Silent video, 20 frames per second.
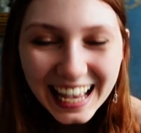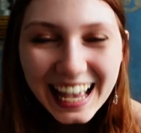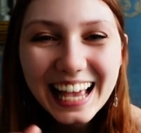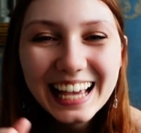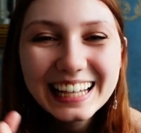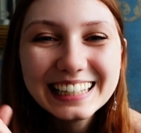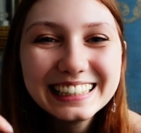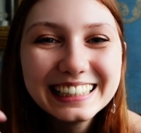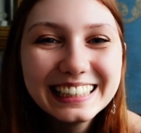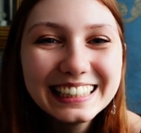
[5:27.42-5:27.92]

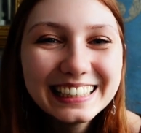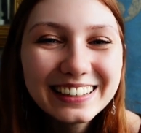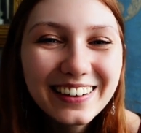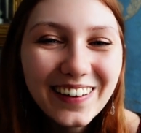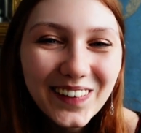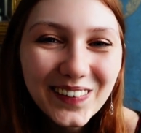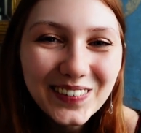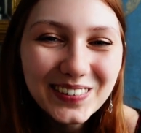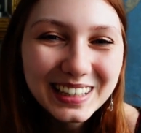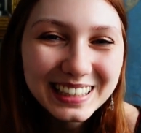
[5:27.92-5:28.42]
And he
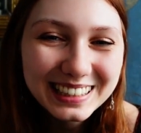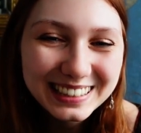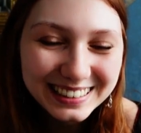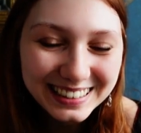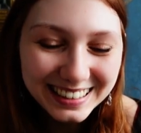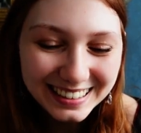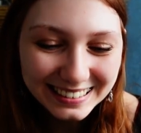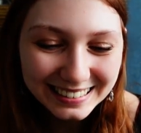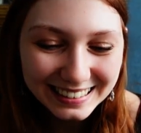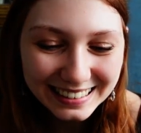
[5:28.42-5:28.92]
always
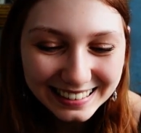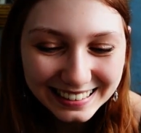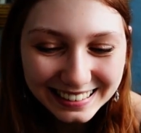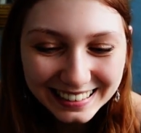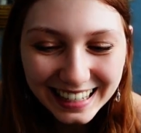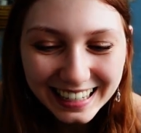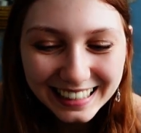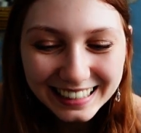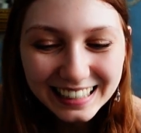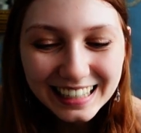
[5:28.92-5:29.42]
does this,
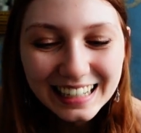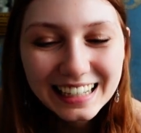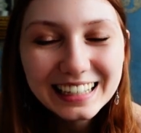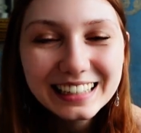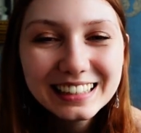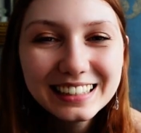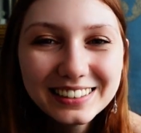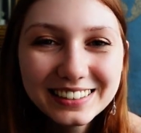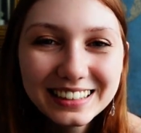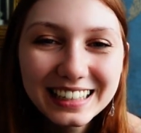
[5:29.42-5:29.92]
like,
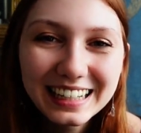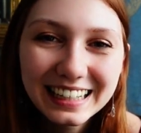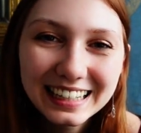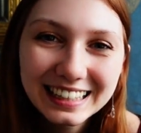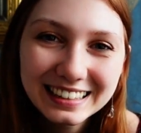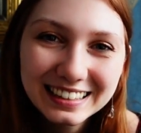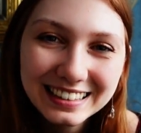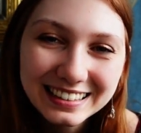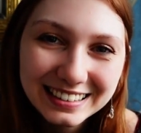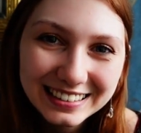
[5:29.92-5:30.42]
you're
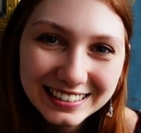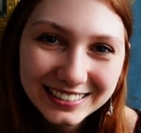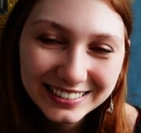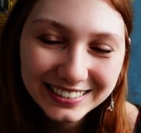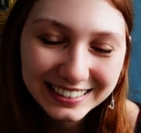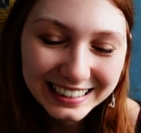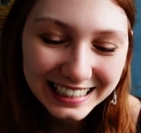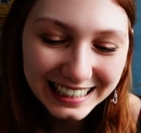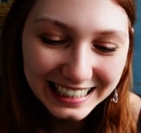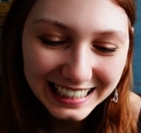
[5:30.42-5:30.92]
in the
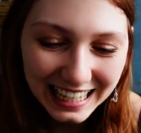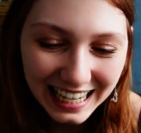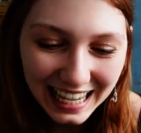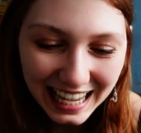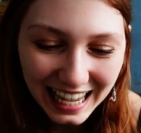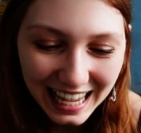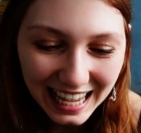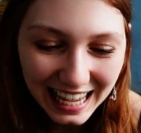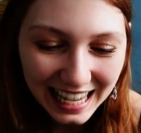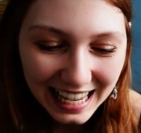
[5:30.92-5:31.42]
story
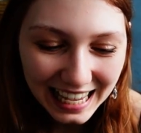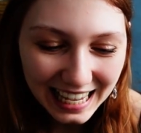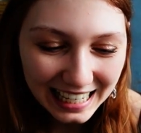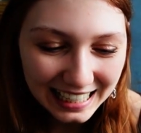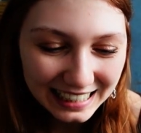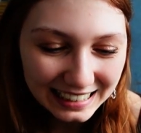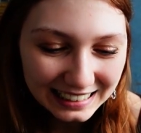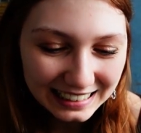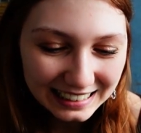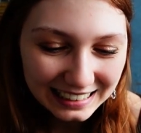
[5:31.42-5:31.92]

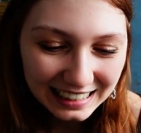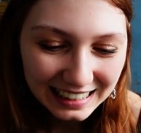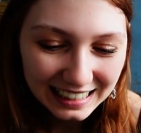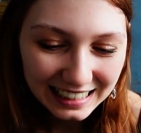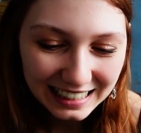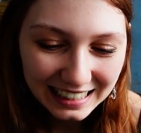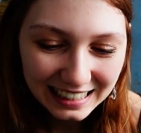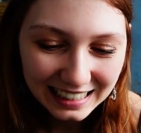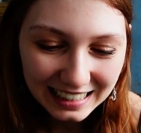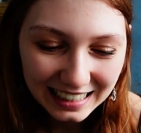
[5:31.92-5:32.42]
and
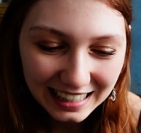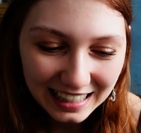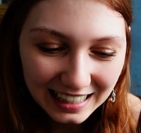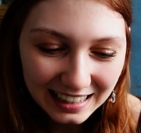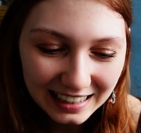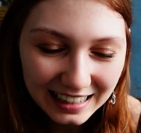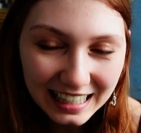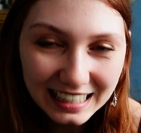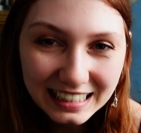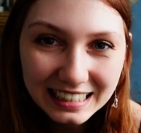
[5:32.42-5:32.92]

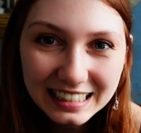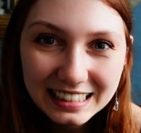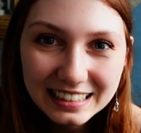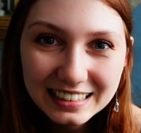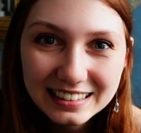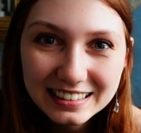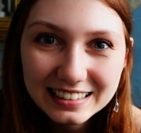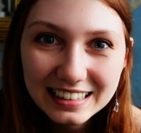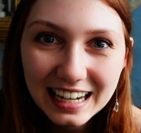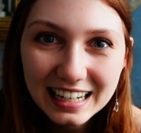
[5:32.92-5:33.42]
then he
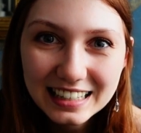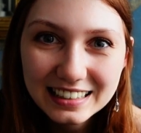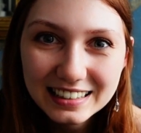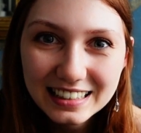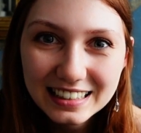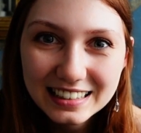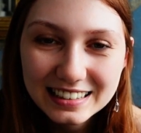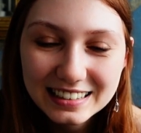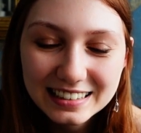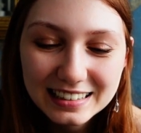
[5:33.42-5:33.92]
decides
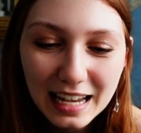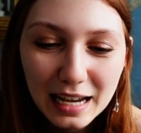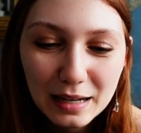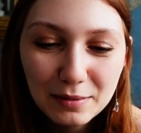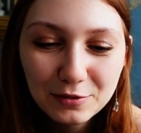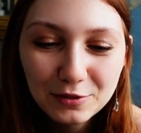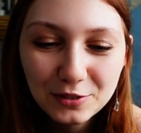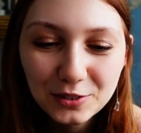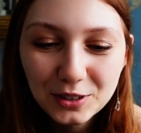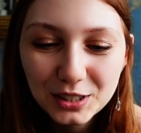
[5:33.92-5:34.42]
it's
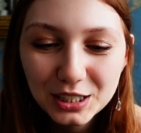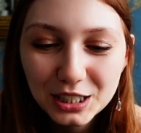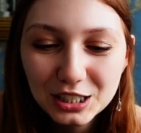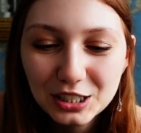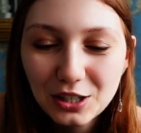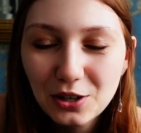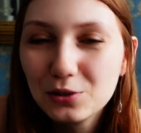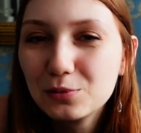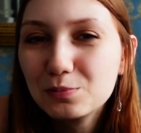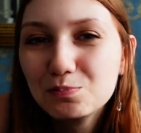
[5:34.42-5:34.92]
time for, you
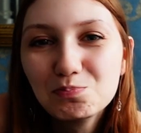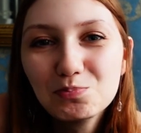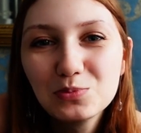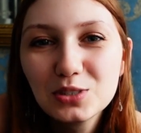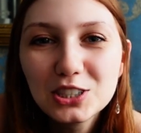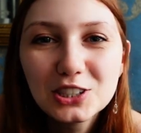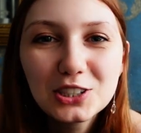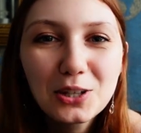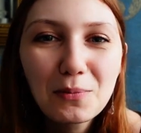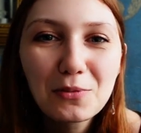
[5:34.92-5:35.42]
know,
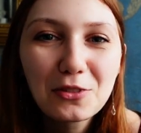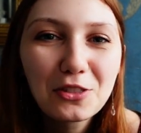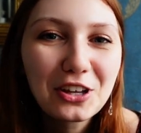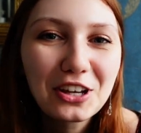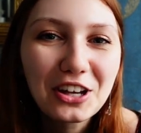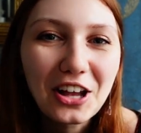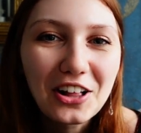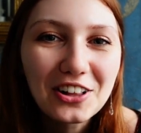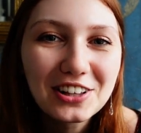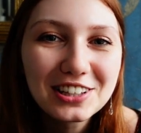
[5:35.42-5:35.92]

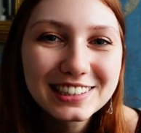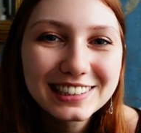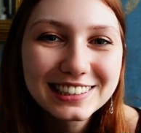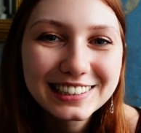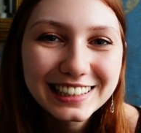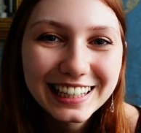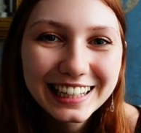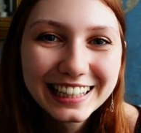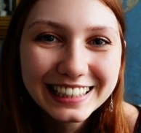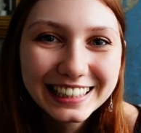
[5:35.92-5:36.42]
something
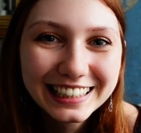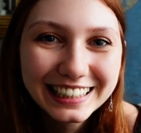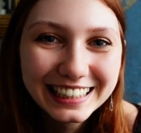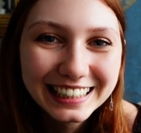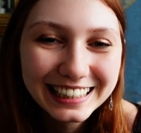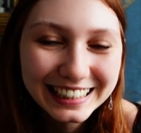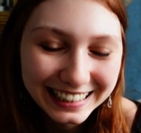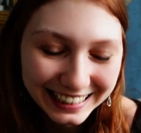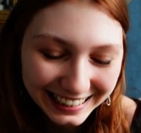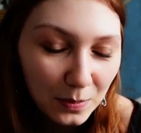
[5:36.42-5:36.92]
else.
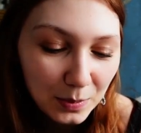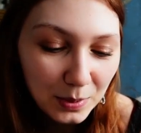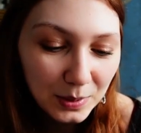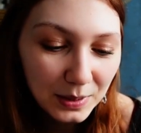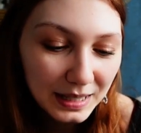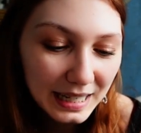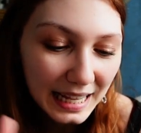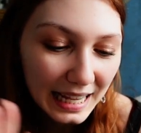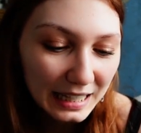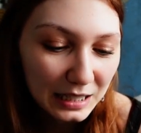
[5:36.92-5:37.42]

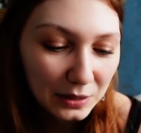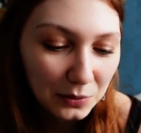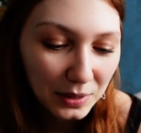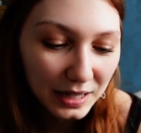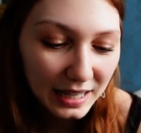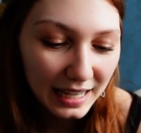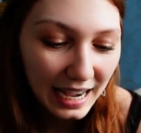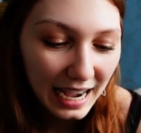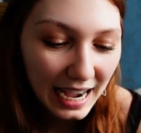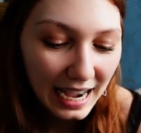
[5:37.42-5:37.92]
But
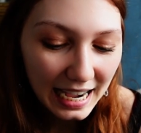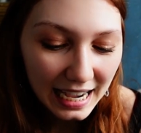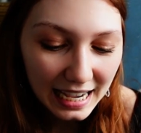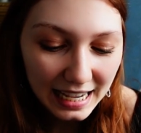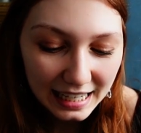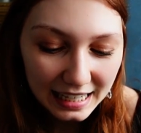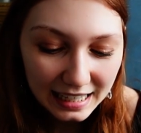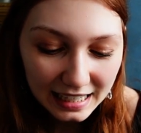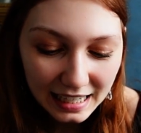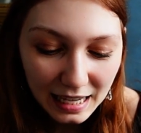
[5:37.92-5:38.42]
anyway,
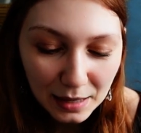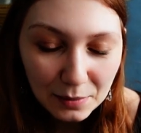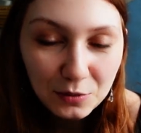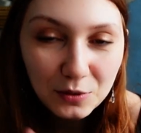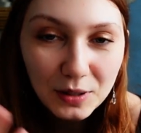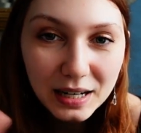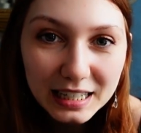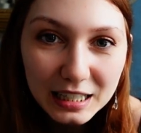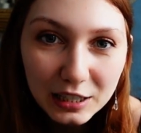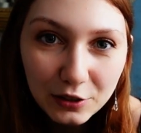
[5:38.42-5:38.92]
I am
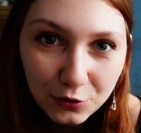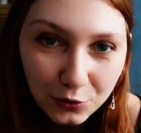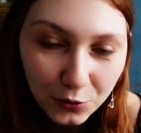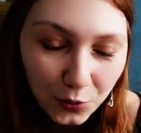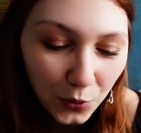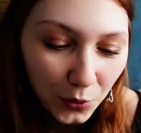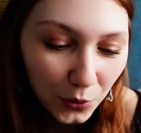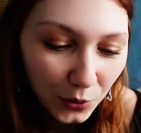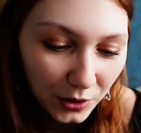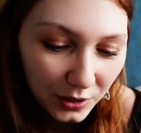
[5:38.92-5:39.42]
ready
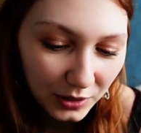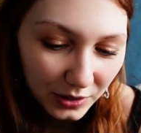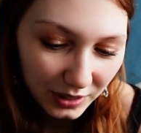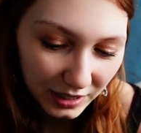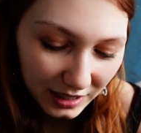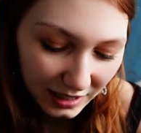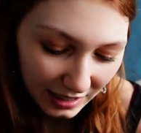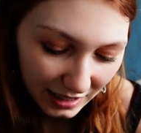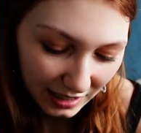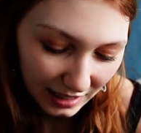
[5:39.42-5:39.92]
for
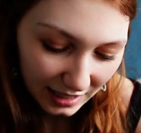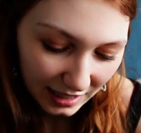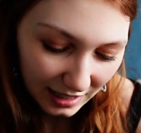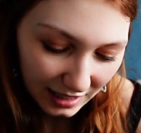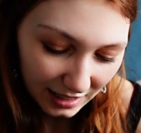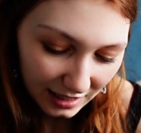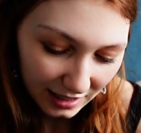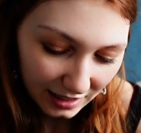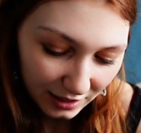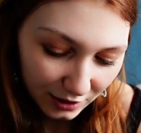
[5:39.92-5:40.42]

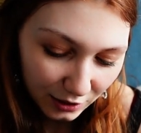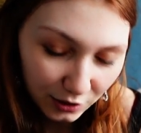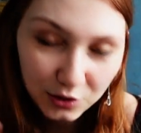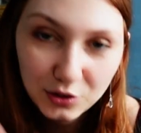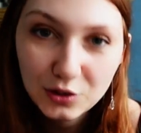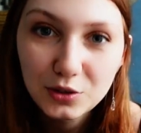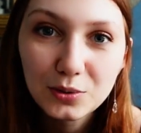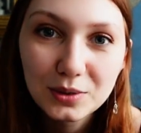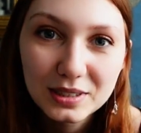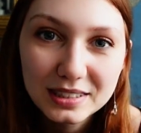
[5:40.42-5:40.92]
the
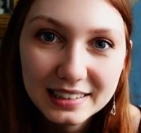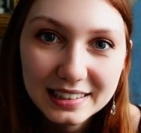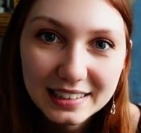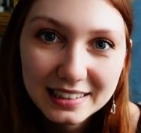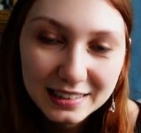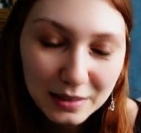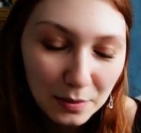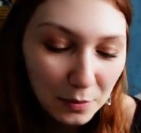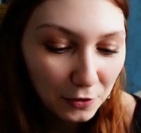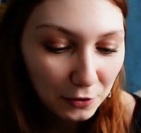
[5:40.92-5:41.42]
sewer
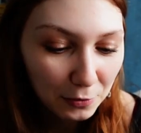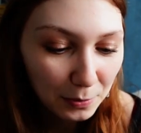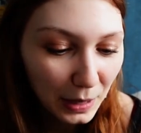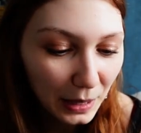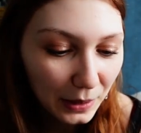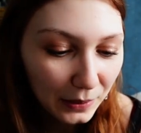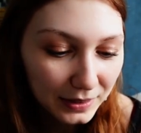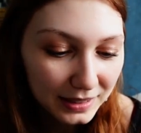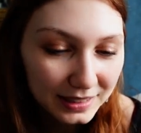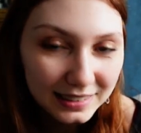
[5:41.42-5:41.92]
system of
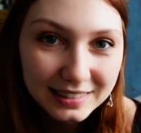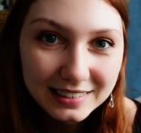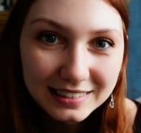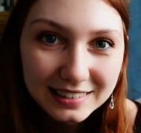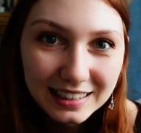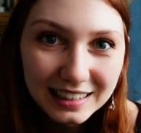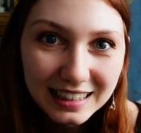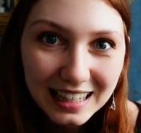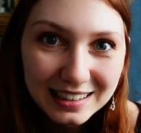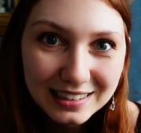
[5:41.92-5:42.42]
Paris.
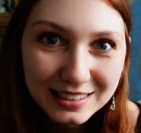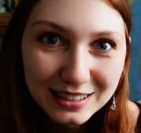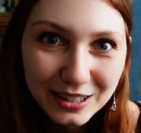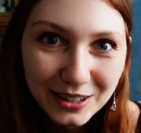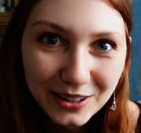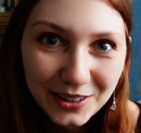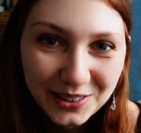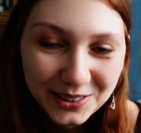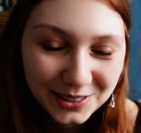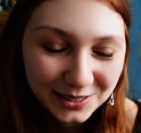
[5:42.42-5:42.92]
Let's
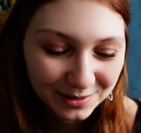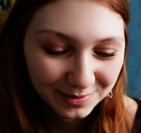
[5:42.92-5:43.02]
go.